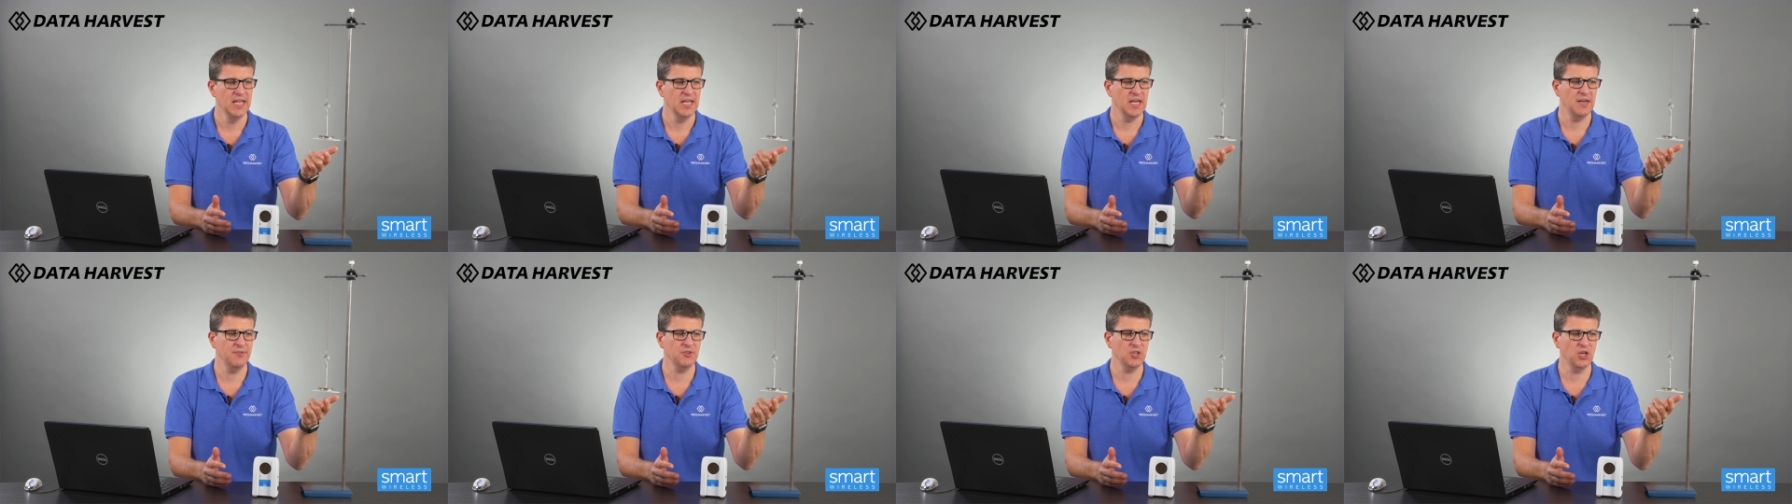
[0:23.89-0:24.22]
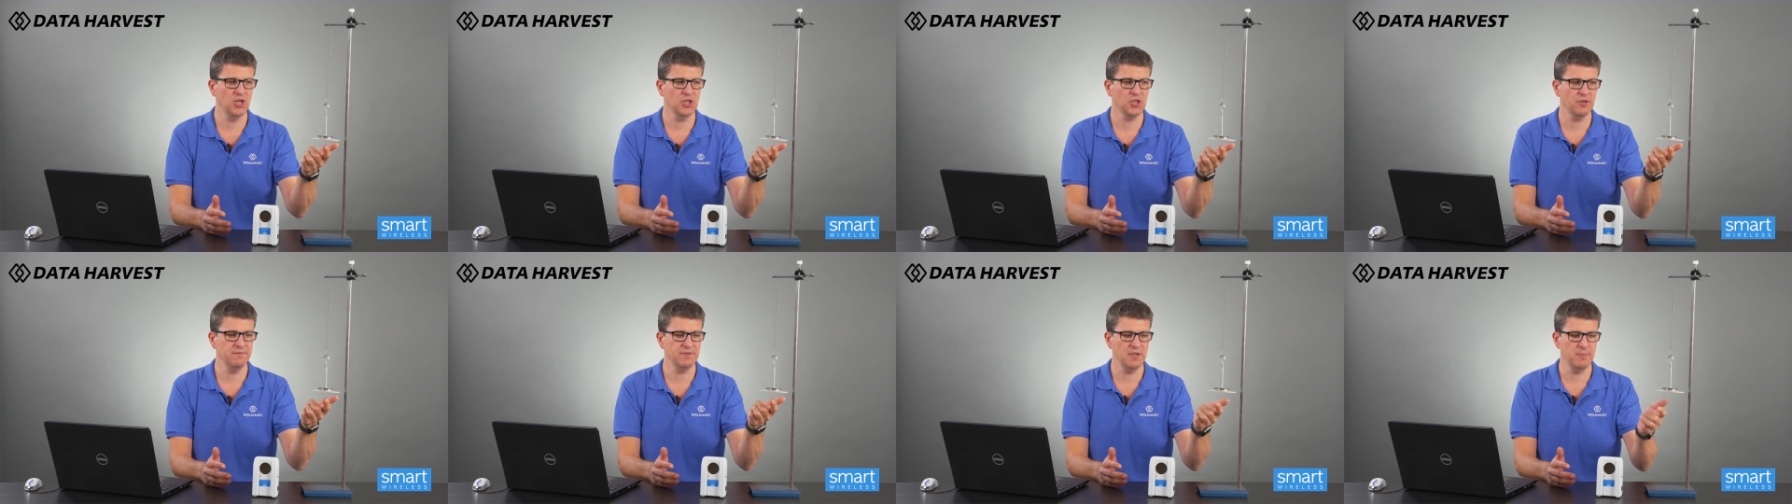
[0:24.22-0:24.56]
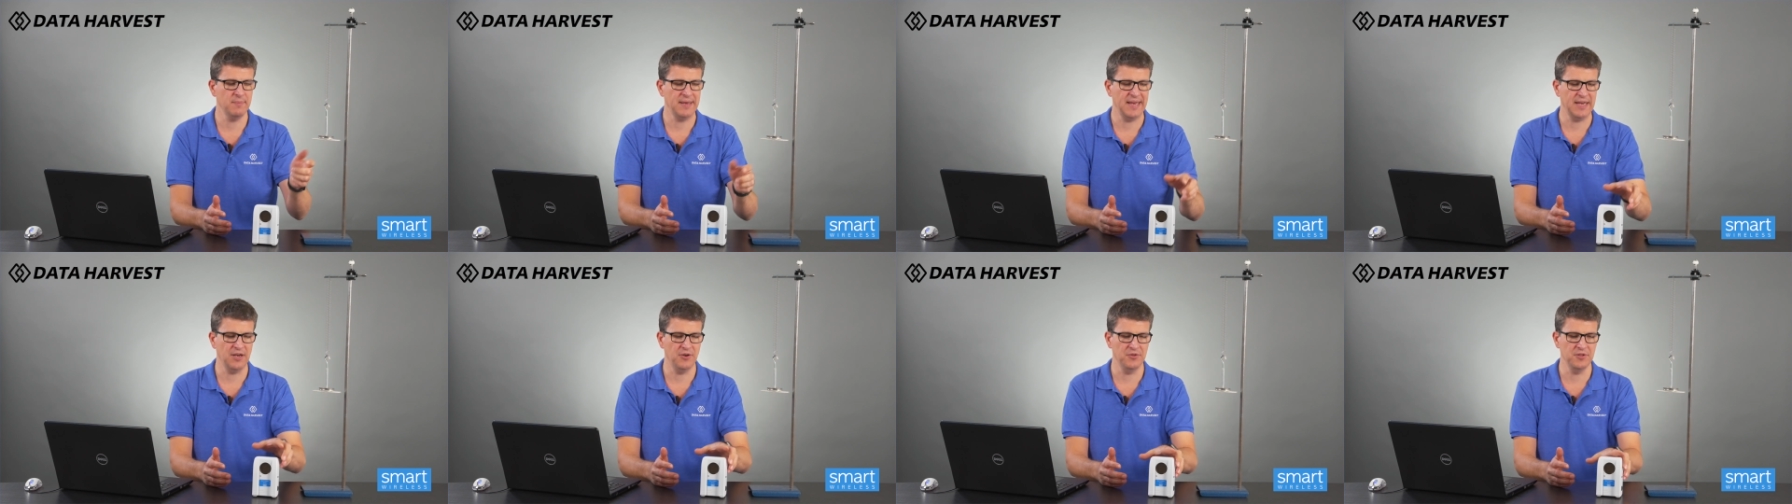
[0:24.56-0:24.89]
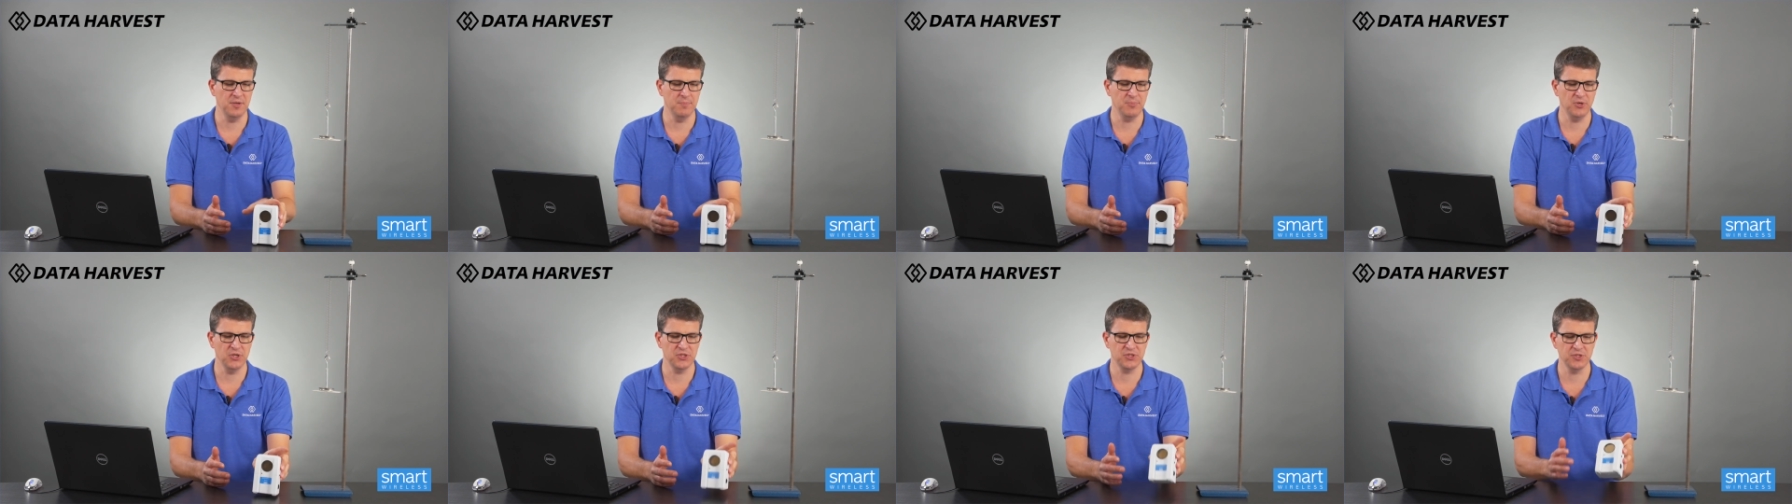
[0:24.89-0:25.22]
I've got a coffee mat on
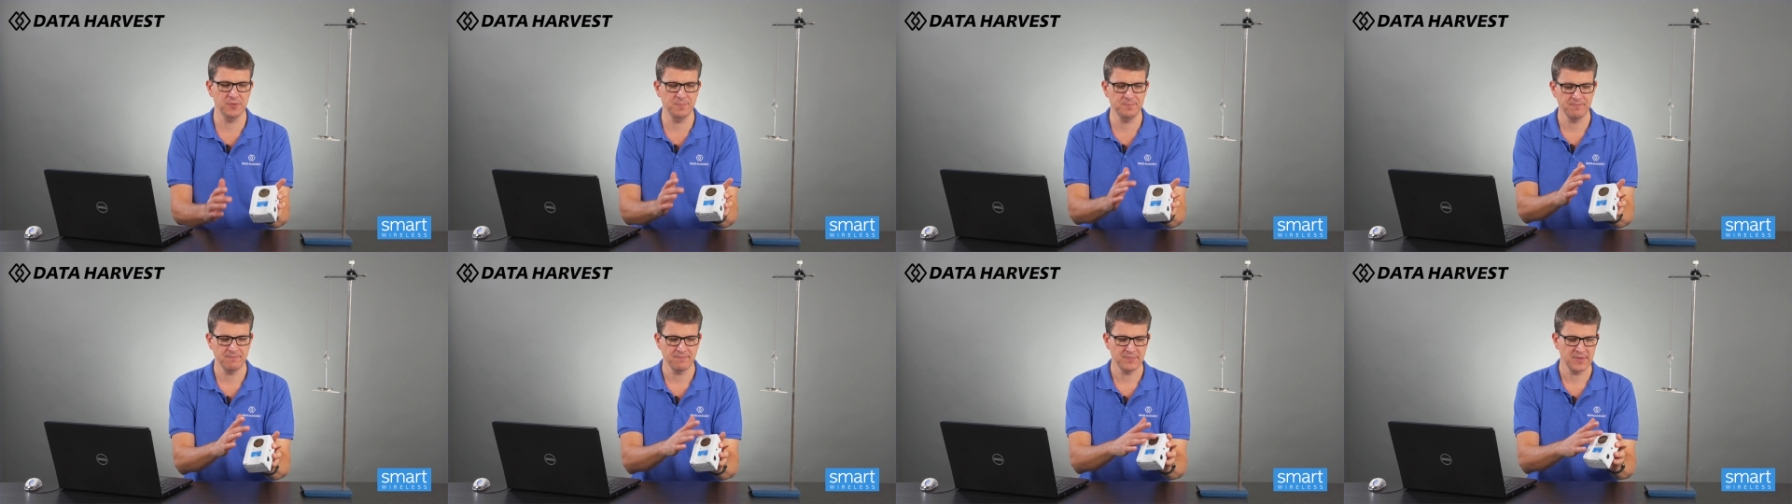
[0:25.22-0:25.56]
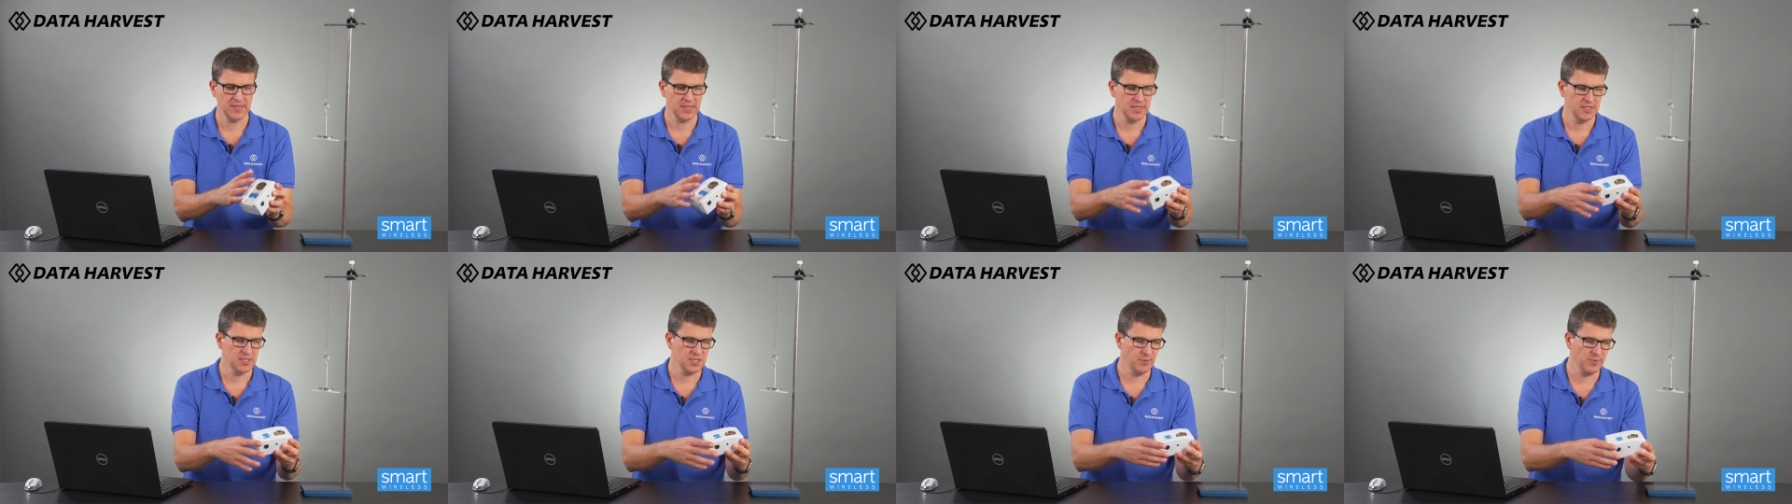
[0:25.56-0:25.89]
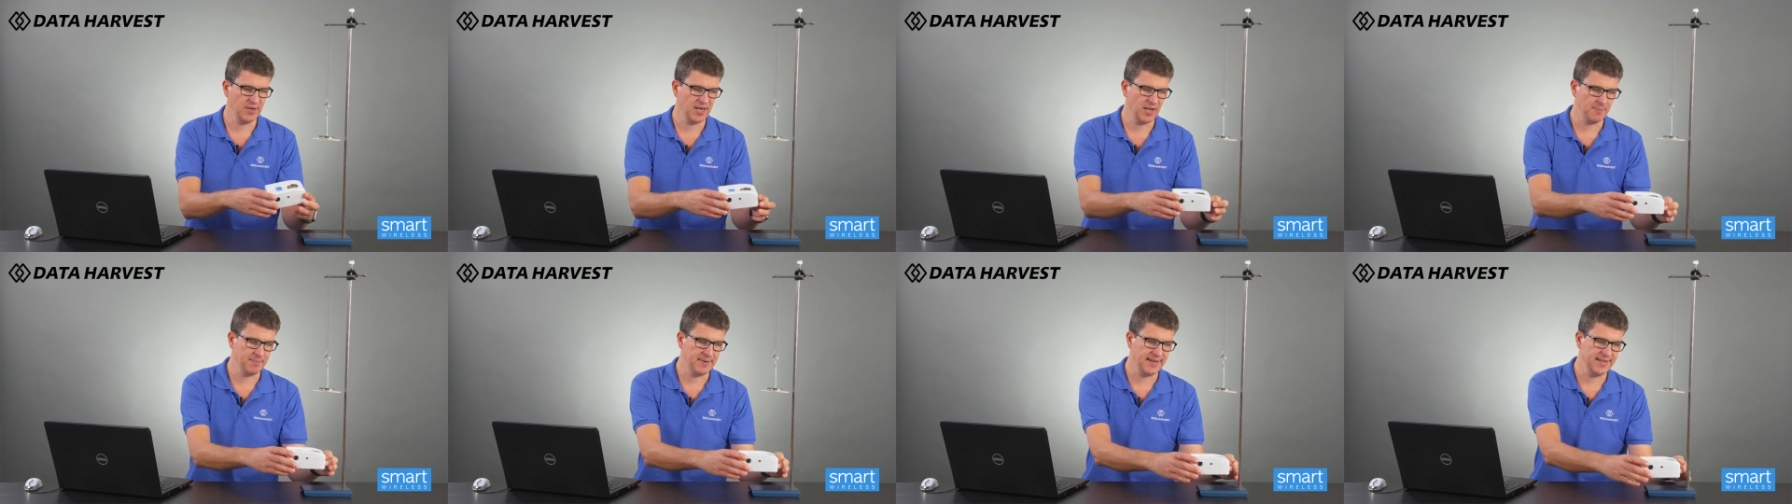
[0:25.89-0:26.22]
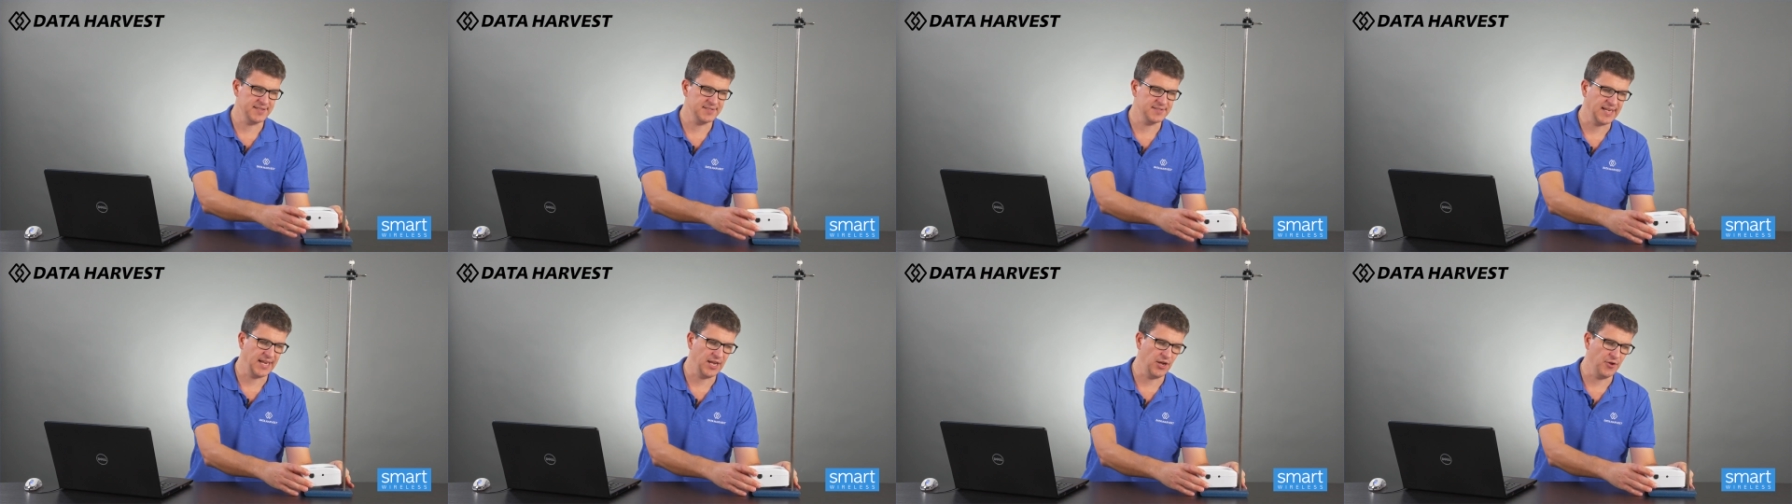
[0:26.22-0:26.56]
the bottom, so when I
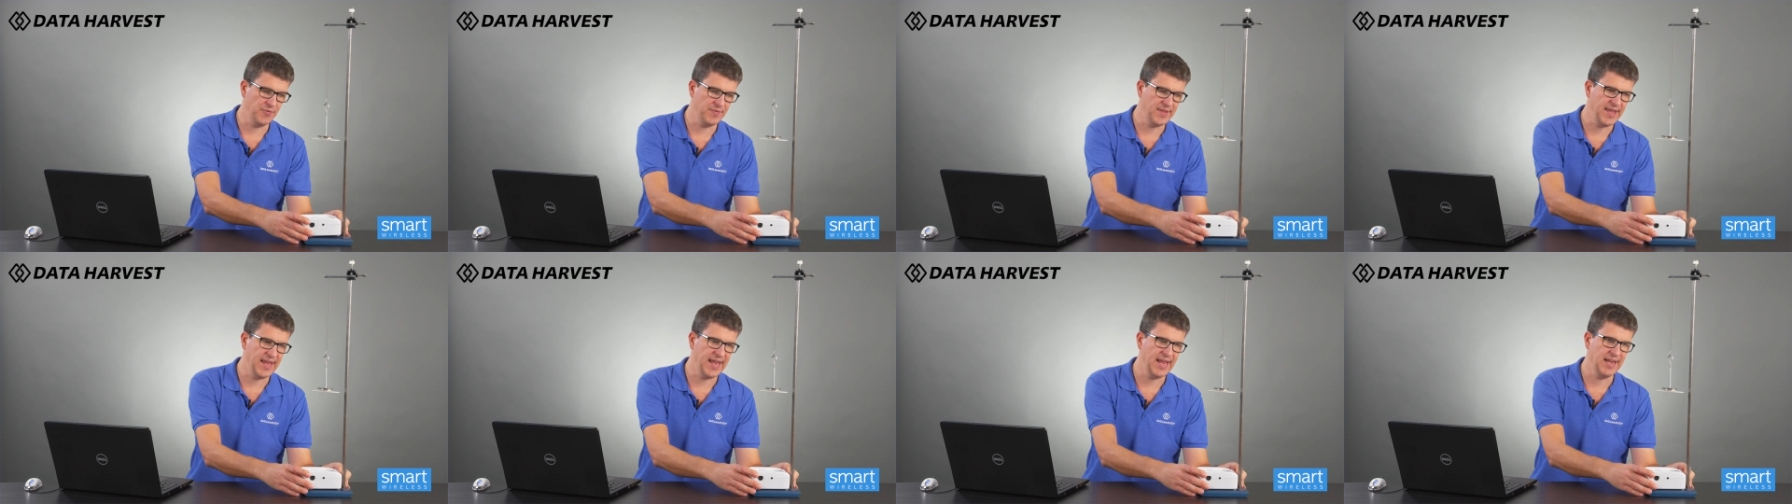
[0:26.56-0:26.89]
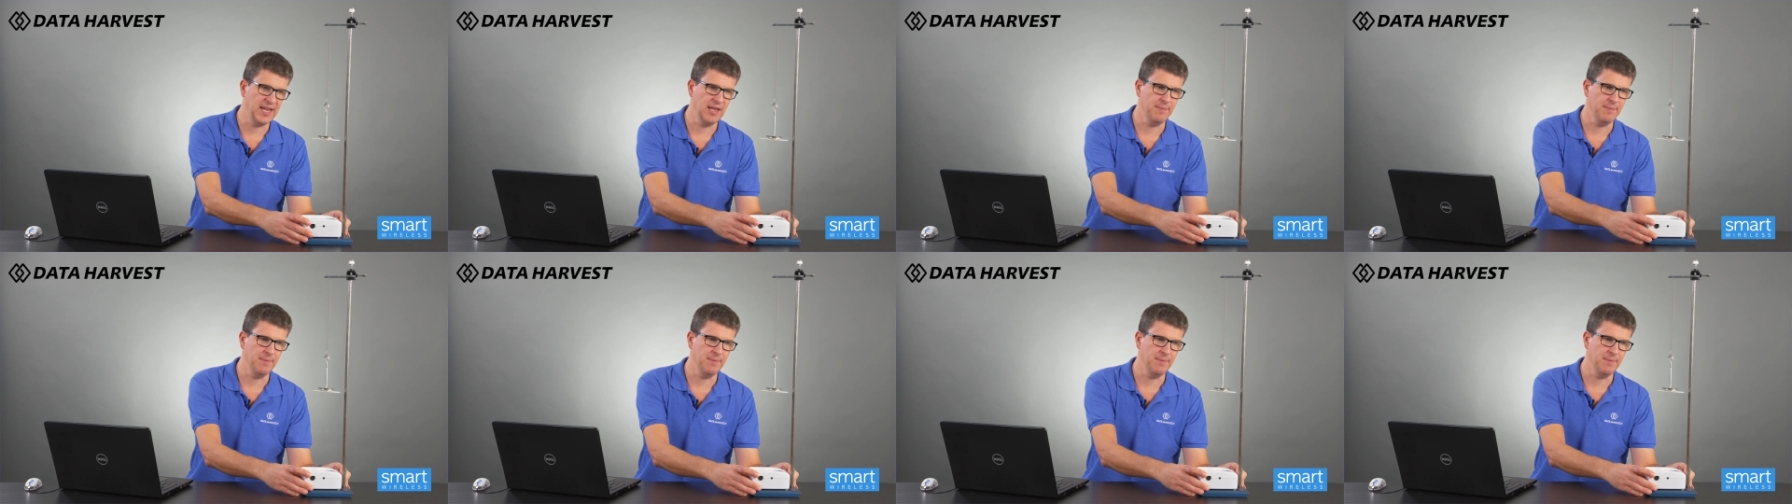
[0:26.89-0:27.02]
place that on there